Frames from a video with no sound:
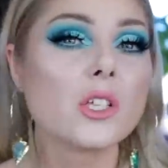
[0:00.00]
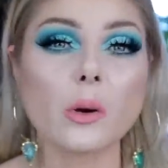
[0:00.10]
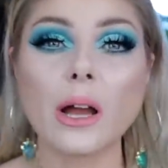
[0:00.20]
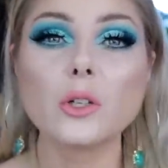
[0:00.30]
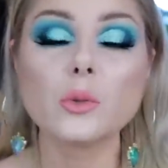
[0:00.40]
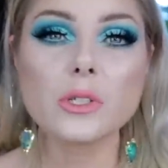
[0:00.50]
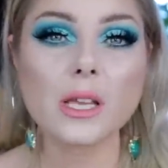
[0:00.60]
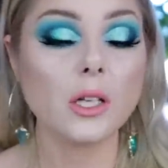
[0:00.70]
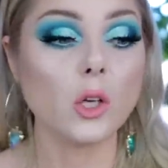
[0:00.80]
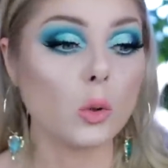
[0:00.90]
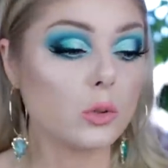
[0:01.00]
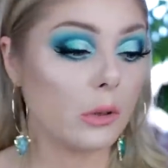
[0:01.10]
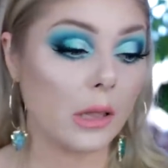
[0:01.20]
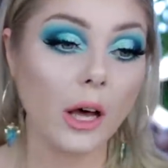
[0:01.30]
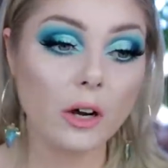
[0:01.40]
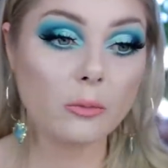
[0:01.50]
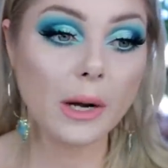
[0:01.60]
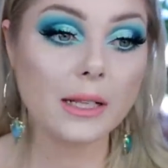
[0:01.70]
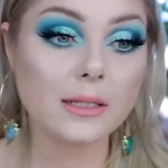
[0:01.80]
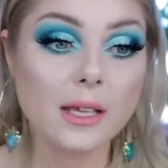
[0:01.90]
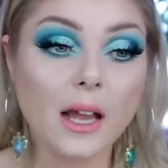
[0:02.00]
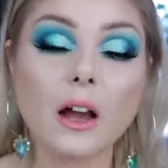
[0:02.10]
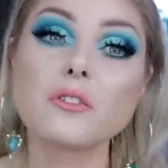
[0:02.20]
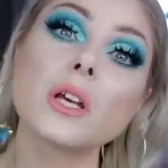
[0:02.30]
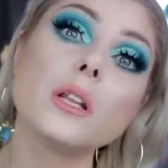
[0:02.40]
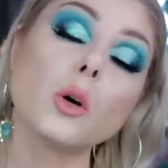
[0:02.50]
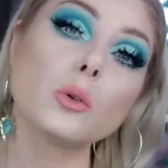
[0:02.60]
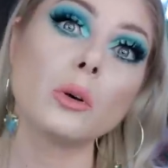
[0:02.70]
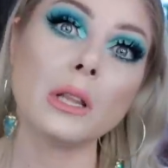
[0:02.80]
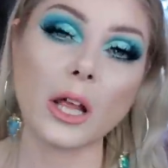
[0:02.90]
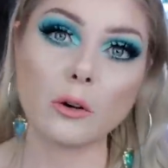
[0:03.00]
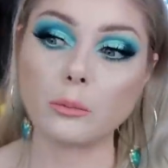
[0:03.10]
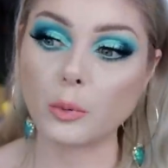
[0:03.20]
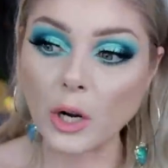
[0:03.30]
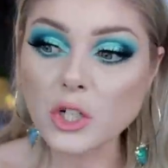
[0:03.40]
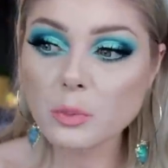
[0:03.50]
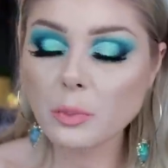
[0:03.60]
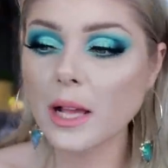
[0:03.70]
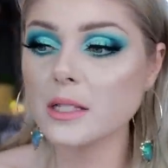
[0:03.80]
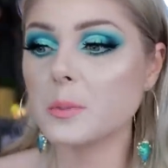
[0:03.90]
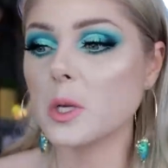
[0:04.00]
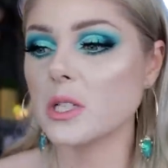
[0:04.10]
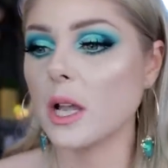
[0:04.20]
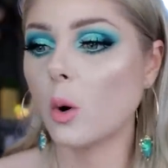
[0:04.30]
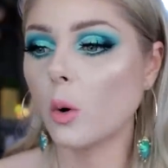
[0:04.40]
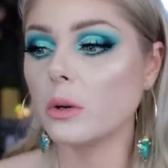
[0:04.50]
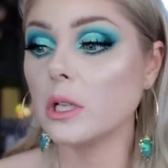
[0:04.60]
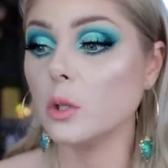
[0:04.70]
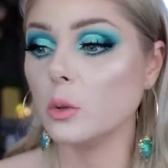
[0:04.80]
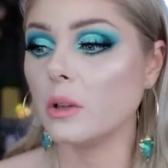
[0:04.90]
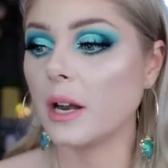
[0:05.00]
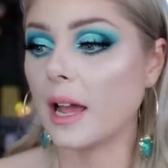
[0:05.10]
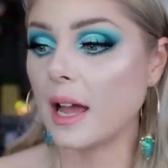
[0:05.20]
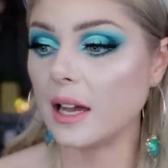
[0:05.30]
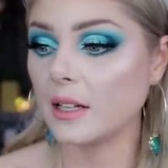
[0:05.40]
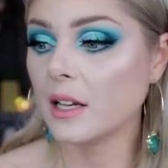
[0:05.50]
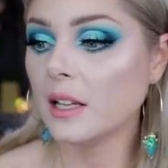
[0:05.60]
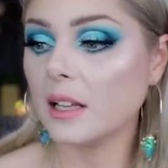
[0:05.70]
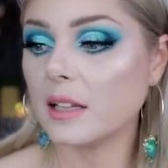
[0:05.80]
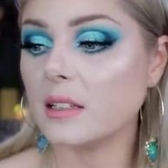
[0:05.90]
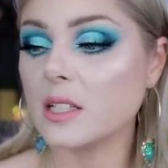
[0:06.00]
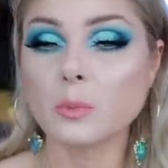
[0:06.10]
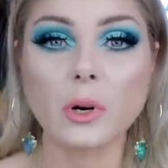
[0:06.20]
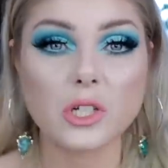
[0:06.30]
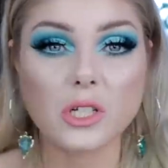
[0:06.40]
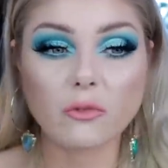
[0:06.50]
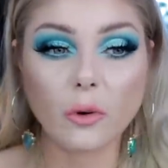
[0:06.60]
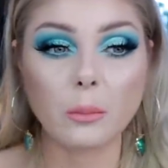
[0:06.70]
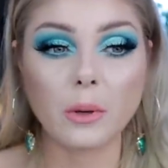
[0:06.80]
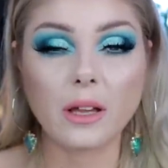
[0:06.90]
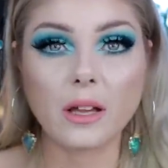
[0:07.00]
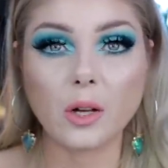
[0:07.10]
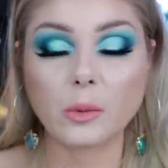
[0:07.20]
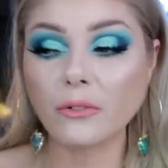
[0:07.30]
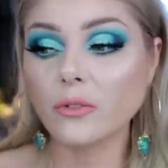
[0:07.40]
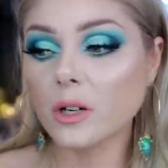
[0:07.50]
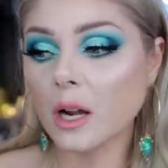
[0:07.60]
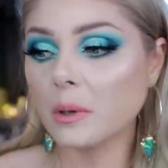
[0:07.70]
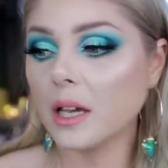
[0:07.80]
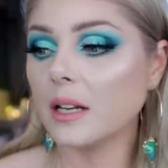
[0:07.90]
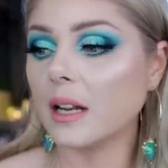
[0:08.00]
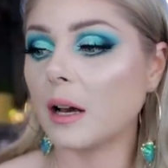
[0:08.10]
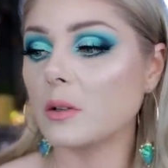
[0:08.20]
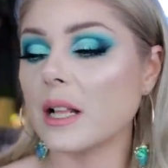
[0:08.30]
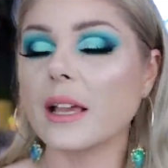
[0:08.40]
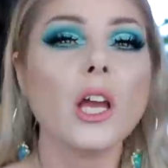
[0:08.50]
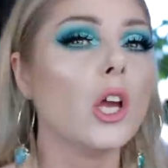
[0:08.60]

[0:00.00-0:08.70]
So I do say no to a lot of brands. I've said no to a lot of brush brands because I already knew that I had like these brushes from uh, Rephr coming in, and I was like,